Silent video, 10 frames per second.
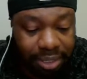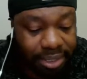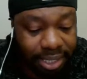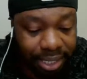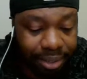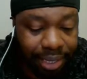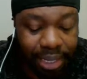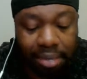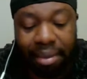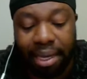This year, they
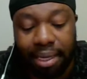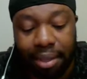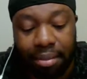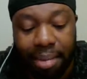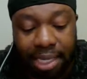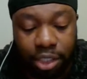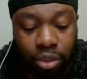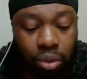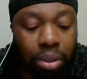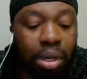could make another
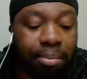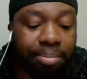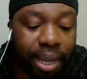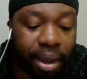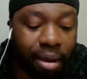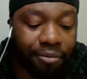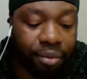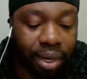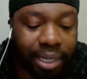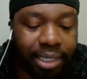magical playoff run.